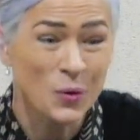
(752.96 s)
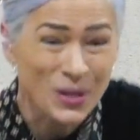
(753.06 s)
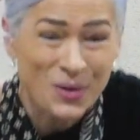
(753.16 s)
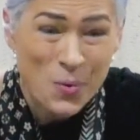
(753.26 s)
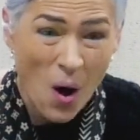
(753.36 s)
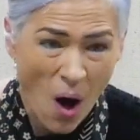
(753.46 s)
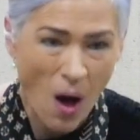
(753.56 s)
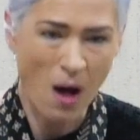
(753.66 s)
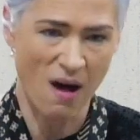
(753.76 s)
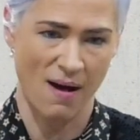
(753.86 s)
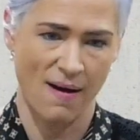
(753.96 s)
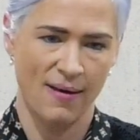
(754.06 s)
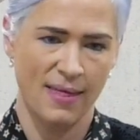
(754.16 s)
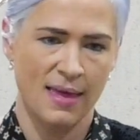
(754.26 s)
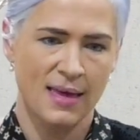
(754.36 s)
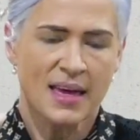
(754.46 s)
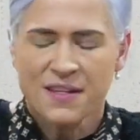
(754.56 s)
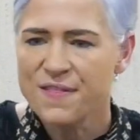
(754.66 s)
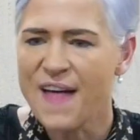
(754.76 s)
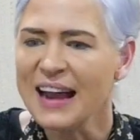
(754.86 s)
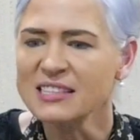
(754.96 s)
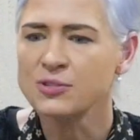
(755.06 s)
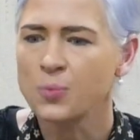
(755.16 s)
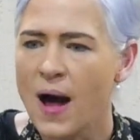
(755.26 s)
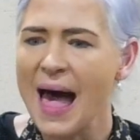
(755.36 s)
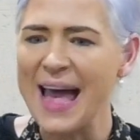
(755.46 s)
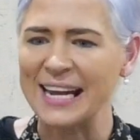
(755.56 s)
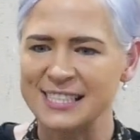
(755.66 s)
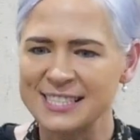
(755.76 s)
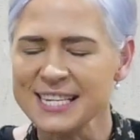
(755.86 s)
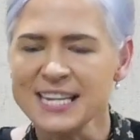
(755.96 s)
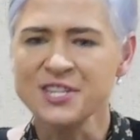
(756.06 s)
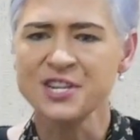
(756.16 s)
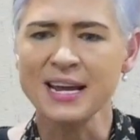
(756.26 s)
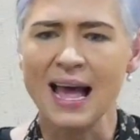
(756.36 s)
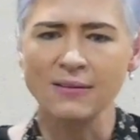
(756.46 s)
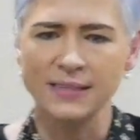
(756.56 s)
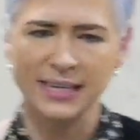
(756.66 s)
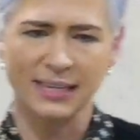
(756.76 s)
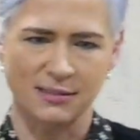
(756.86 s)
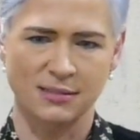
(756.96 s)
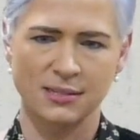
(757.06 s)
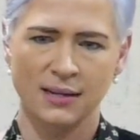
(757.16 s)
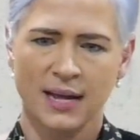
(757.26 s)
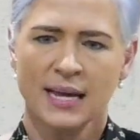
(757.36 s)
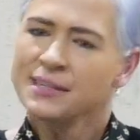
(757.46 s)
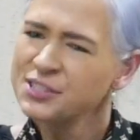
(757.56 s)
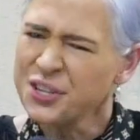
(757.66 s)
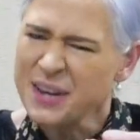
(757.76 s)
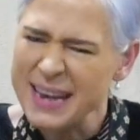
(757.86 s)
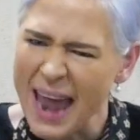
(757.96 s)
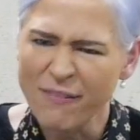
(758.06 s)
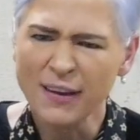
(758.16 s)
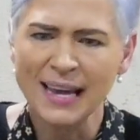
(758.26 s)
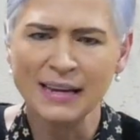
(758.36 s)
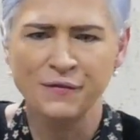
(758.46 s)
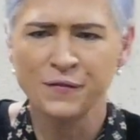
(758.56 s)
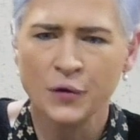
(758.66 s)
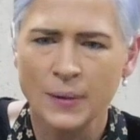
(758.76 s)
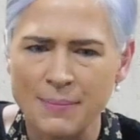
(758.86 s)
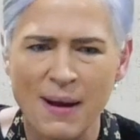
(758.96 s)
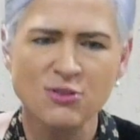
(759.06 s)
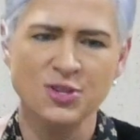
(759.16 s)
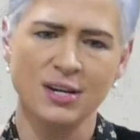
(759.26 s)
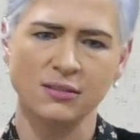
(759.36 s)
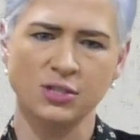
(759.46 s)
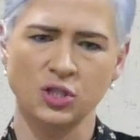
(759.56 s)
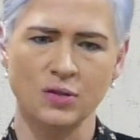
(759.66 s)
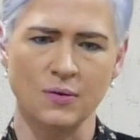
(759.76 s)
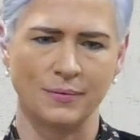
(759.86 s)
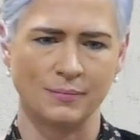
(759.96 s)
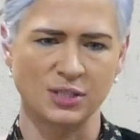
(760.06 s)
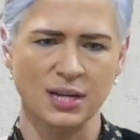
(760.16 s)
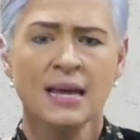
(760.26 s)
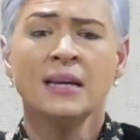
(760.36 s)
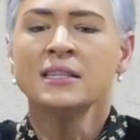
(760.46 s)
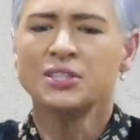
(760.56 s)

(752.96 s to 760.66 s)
of who you are. That's why teaching our kids to navigate through emotional storms,